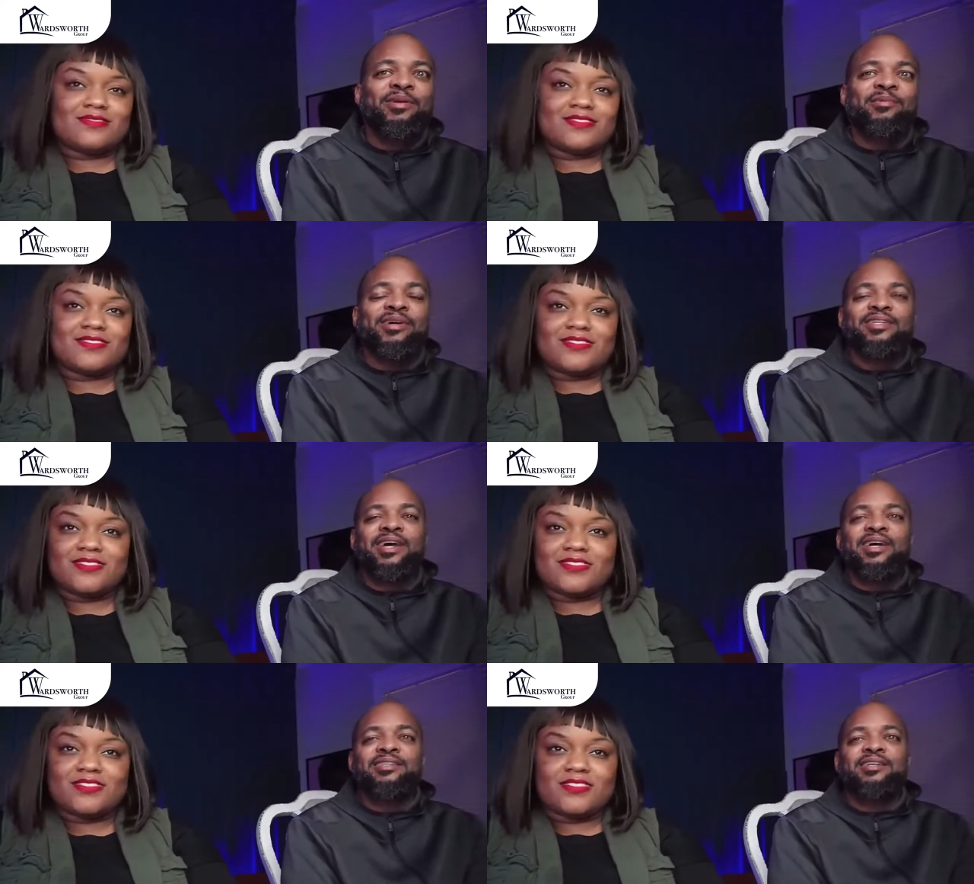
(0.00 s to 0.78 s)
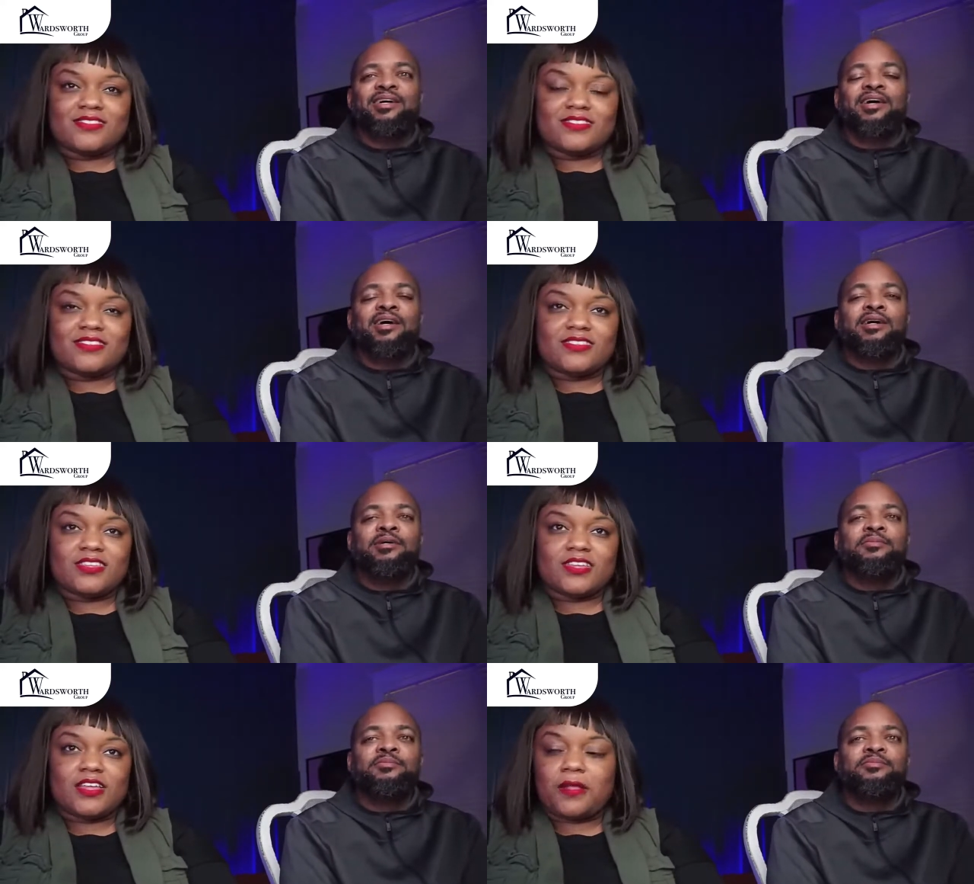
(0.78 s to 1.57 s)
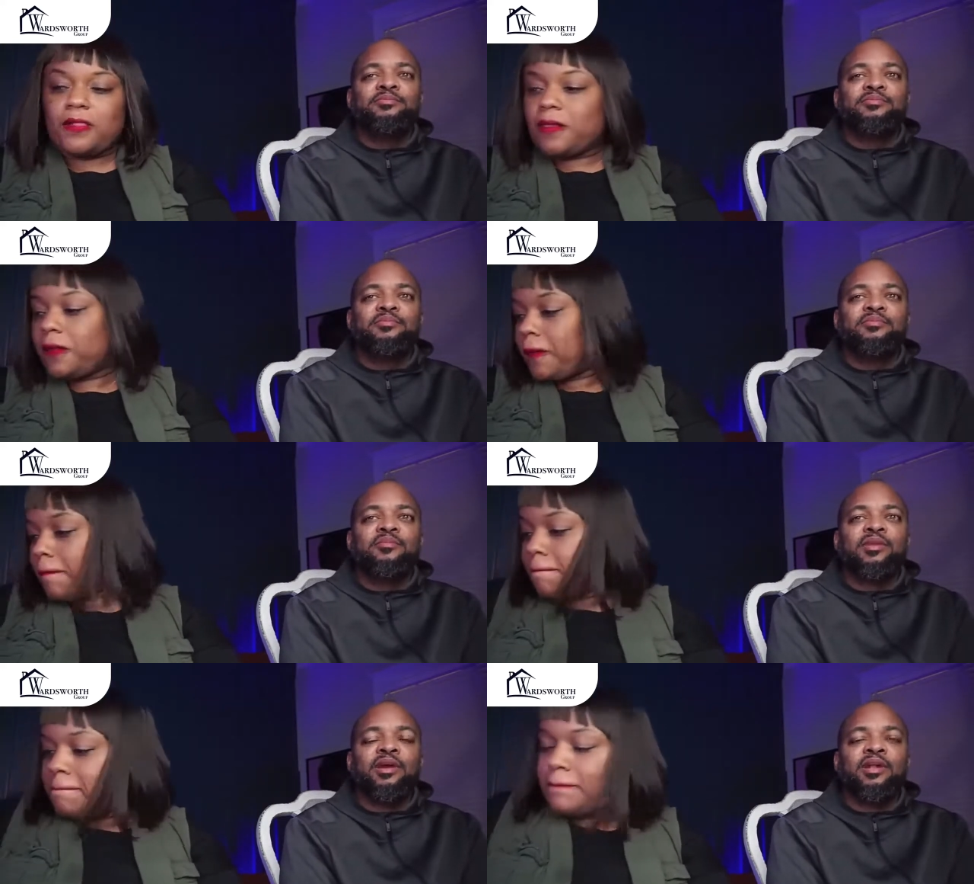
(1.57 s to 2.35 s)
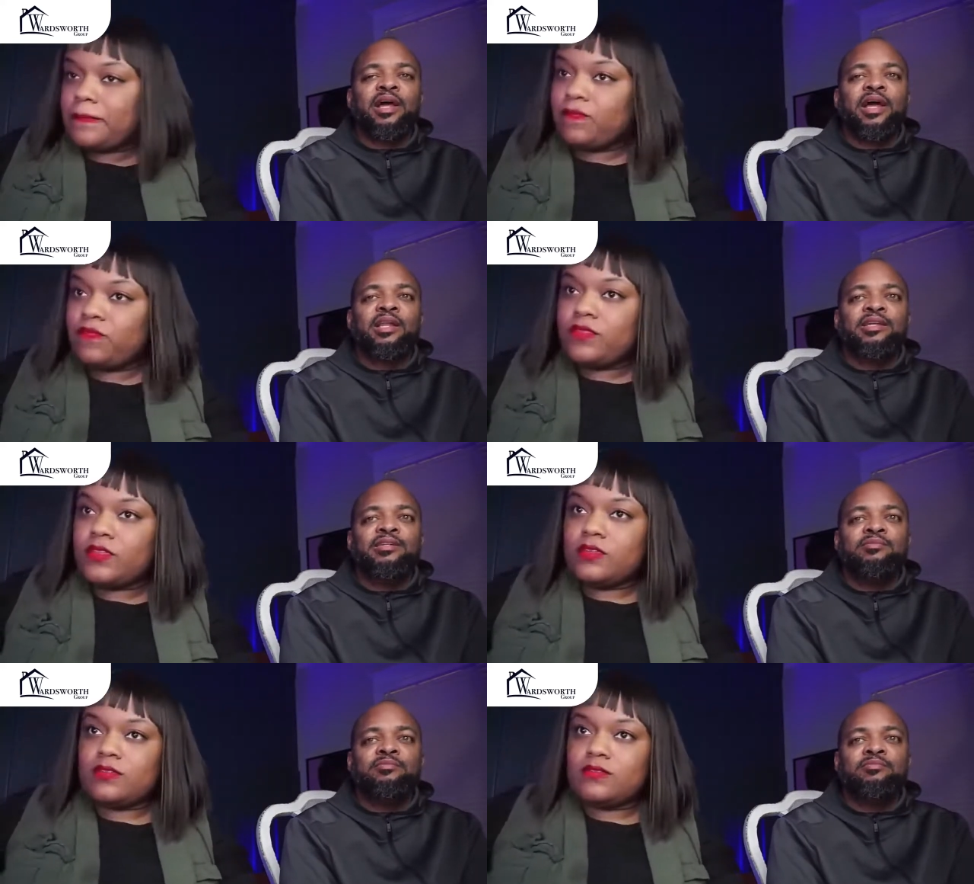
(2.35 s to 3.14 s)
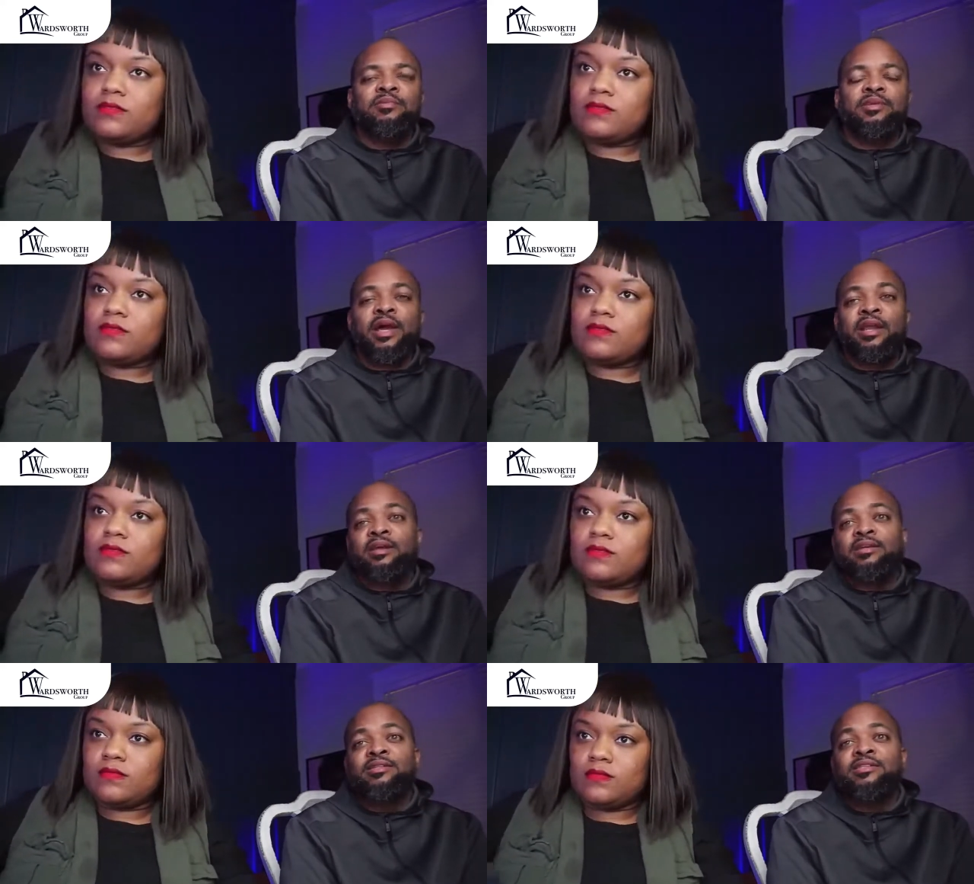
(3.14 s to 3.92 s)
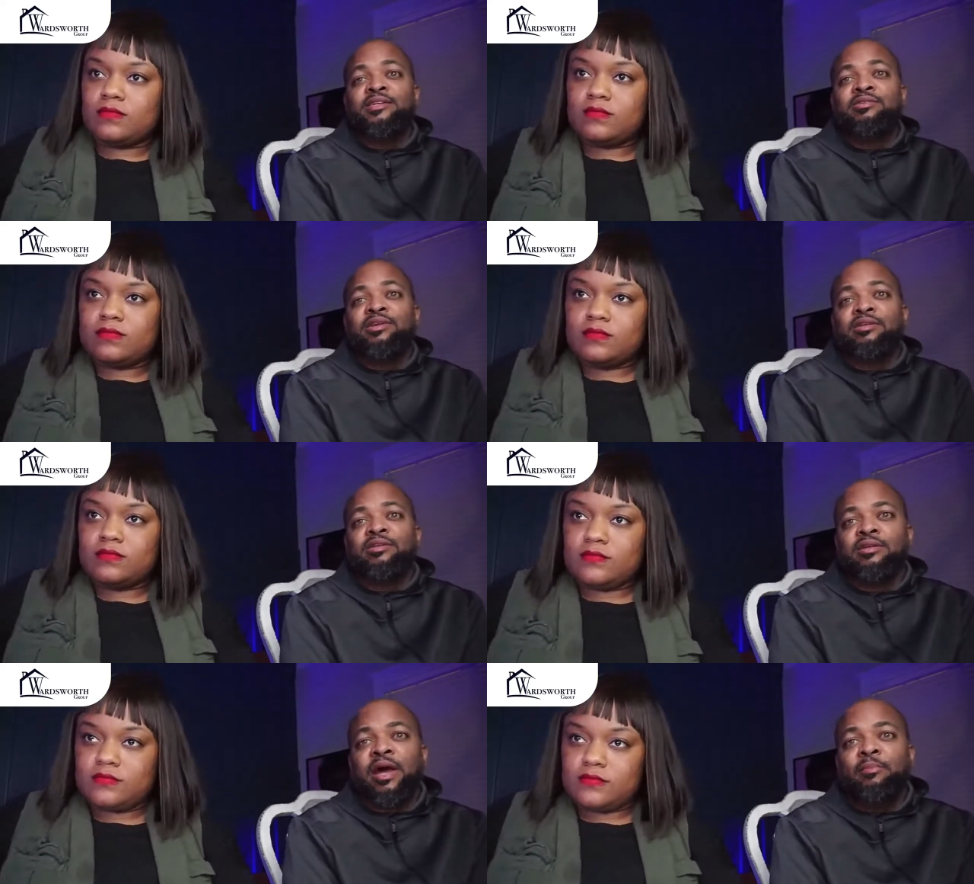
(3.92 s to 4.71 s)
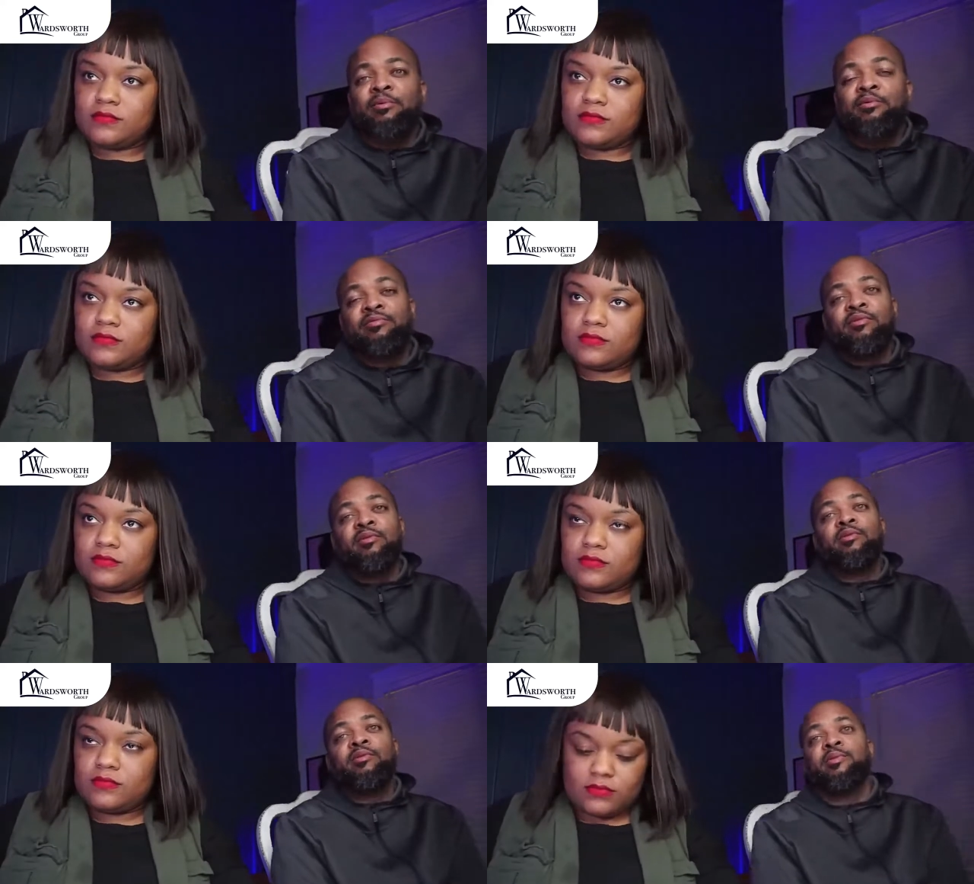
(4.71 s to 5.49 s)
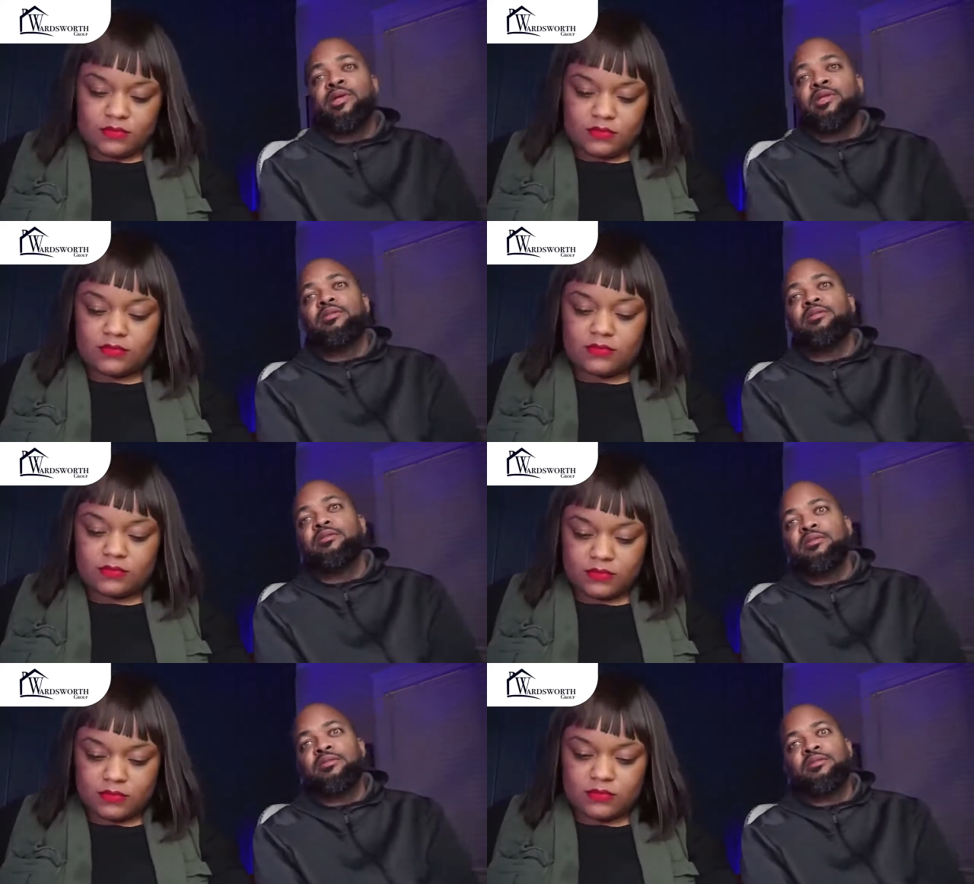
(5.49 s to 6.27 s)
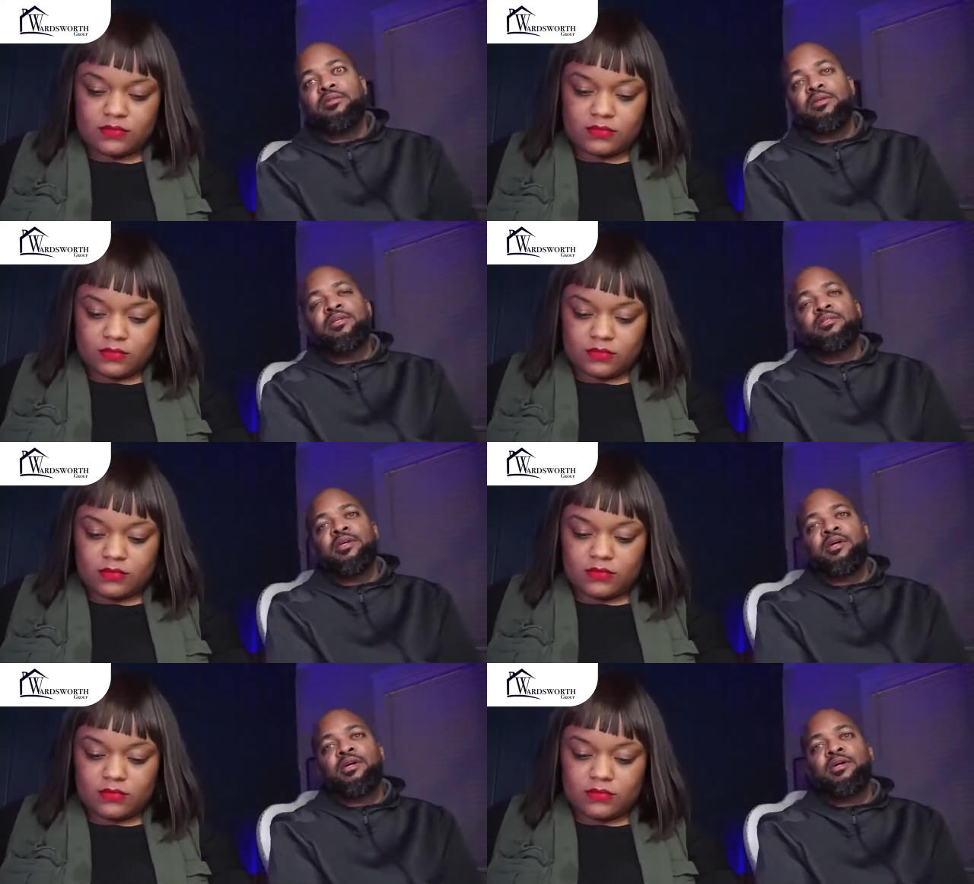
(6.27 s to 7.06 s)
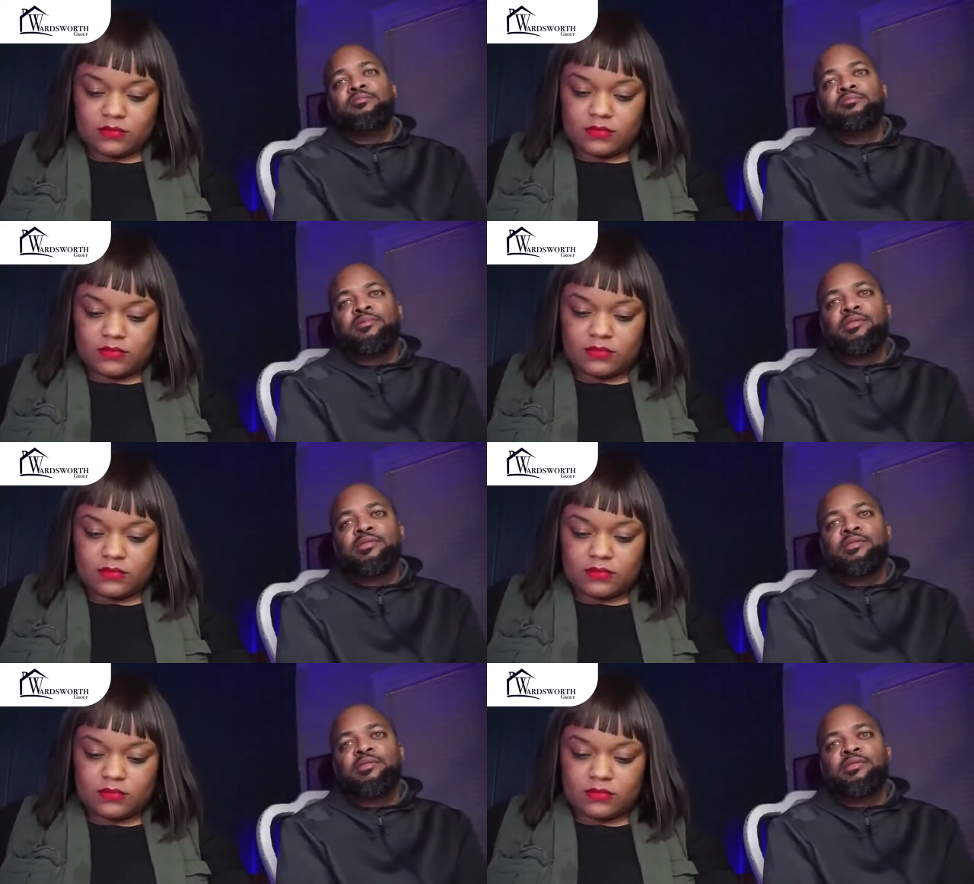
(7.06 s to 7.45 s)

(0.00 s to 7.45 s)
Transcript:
Speaker 1: pretty much has a um, client that's kind of considering not moving forward with his uh,